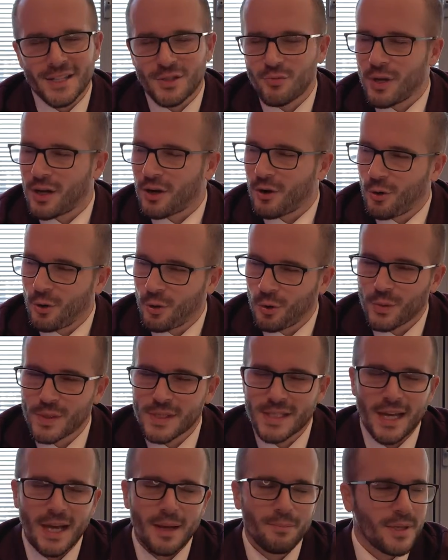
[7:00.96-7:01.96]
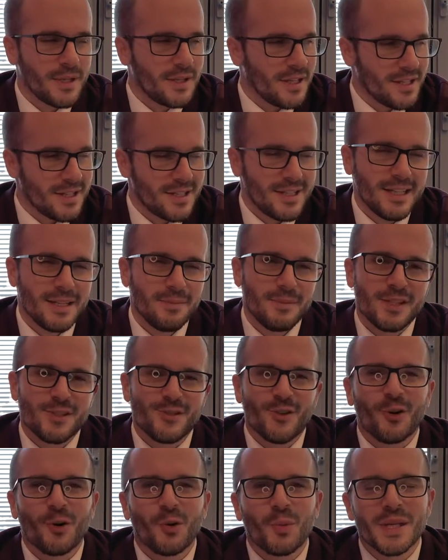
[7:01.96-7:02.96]
We are always happy, and the team
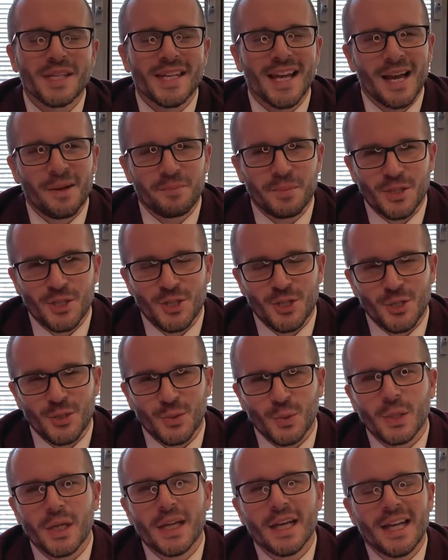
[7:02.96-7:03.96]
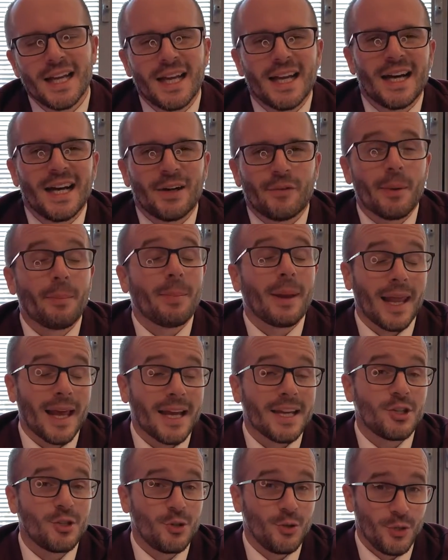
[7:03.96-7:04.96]
is always happy to
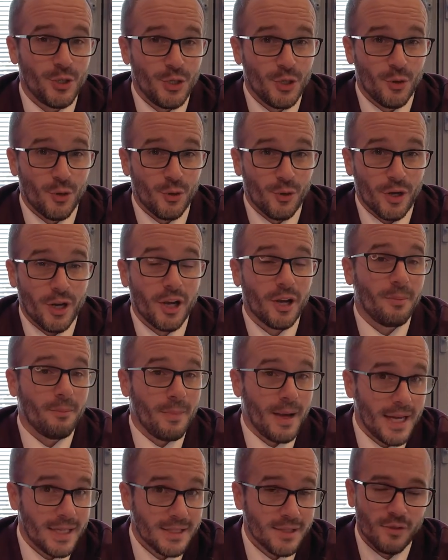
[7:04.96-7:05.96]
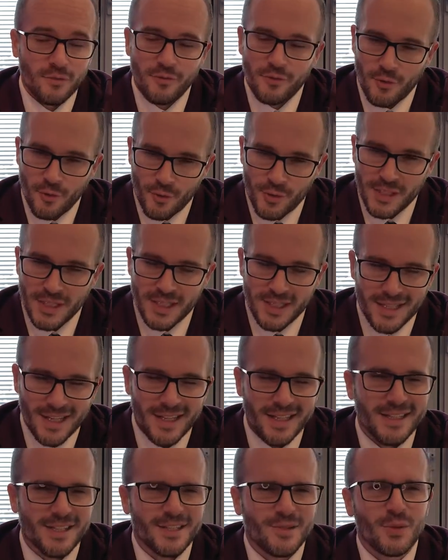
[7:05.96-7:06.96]
reply to your comments. Of course,
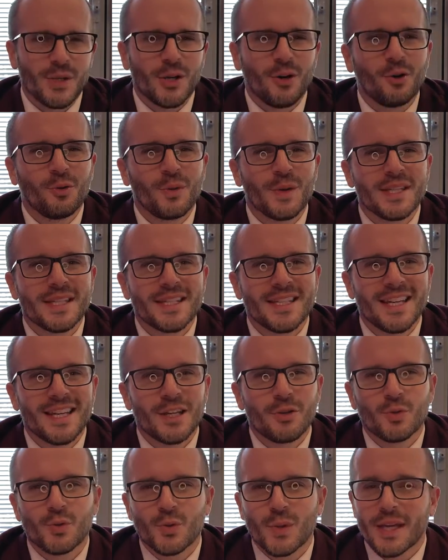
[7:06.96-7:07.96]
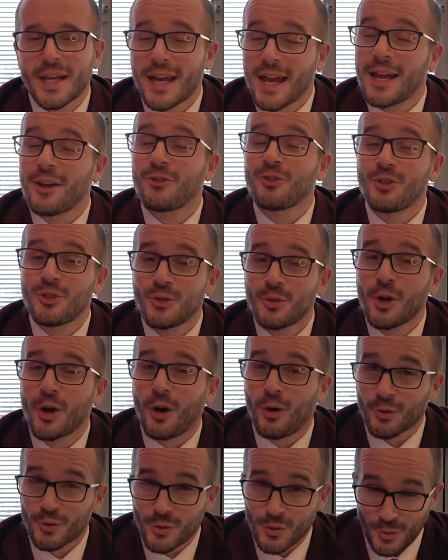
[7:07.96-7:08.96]
as we always say, we cannot do
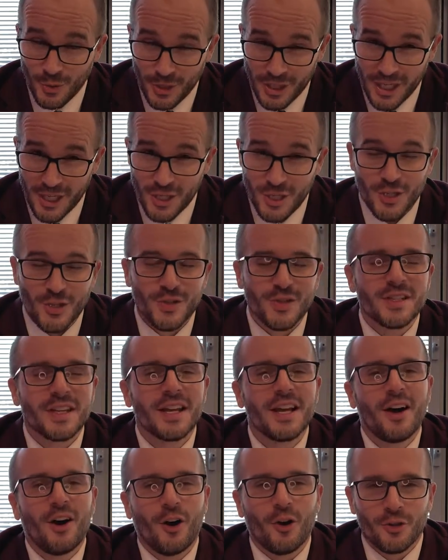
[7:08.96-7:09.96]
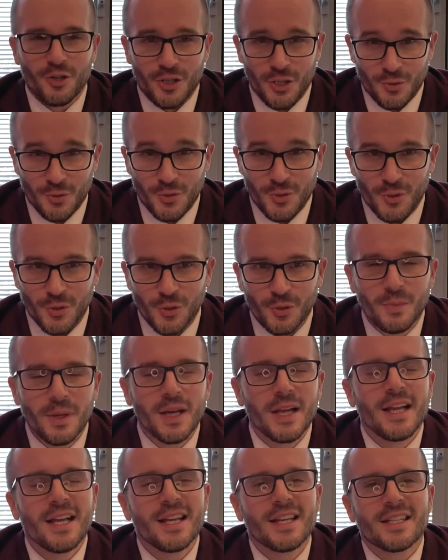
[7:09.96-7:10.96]
consultations on
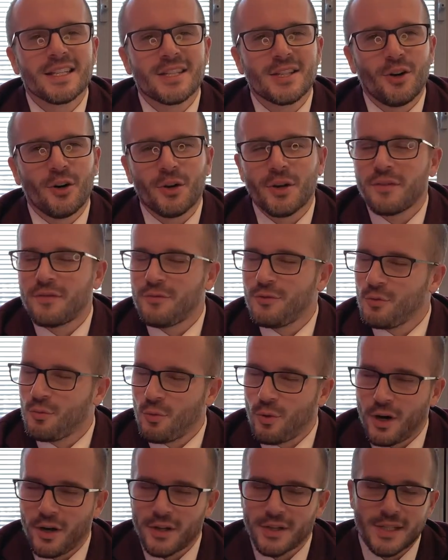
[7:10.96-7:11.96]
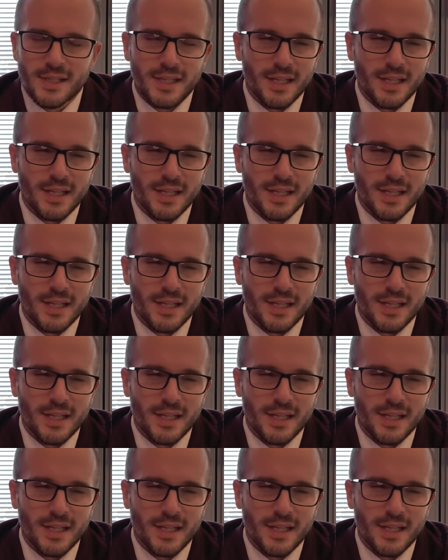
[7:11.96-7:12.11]
YouTube, so if you want